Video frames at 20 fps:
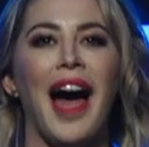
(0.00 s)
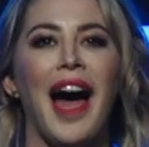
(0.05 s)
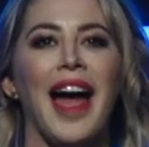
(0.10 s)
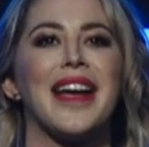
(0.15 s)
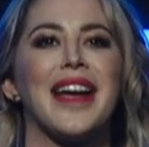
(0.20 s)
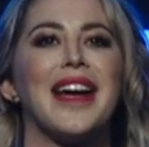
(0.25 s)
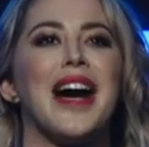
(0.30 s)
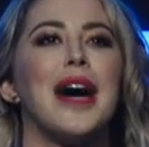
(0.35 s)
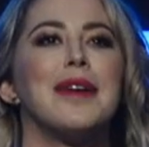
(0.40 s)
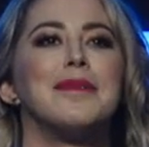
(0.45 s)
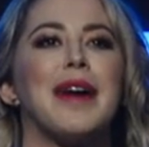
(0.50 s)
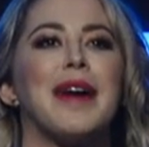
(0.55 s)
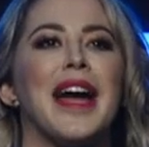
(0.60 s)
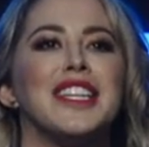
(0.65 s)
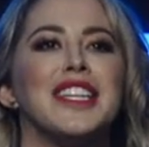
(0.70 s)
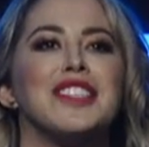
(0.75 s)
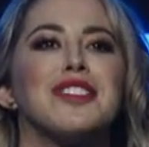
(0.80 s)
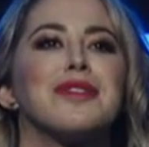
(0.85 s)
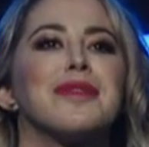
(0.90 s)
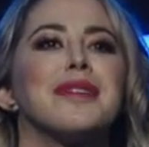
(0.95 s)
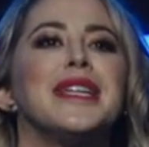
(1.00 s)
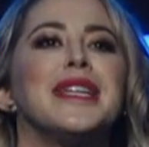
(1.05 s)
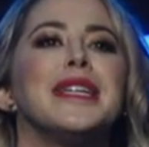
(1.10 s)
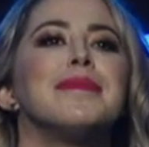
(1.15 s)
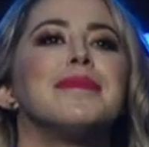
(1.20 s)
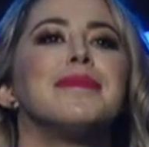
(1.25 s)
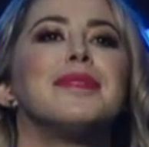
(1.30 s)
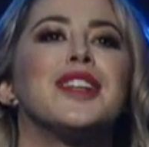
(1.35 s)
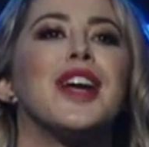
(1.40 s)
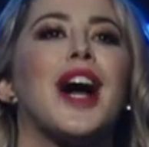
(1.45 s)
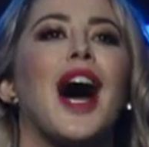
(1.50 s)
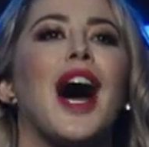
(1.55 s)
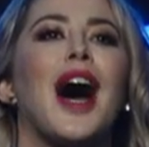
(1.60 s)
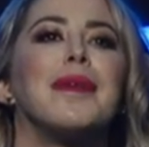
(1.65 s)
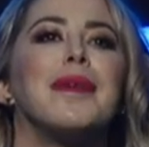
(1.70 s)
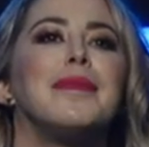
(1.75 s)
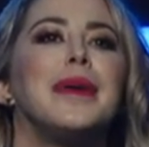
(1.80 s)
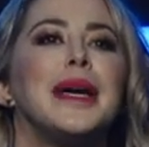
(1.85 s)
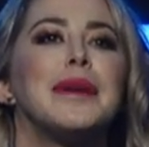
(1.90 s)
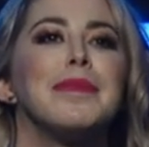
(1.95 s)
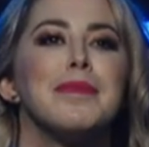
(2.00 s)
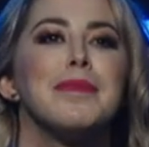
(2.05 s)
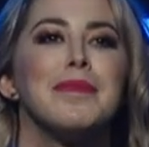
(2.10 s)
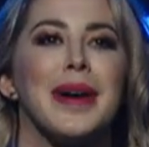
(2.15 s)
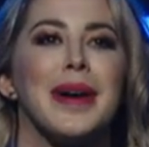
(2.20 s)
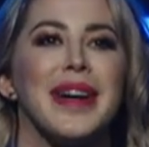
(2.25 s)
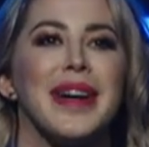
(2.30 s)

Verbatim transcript: I got my dream job at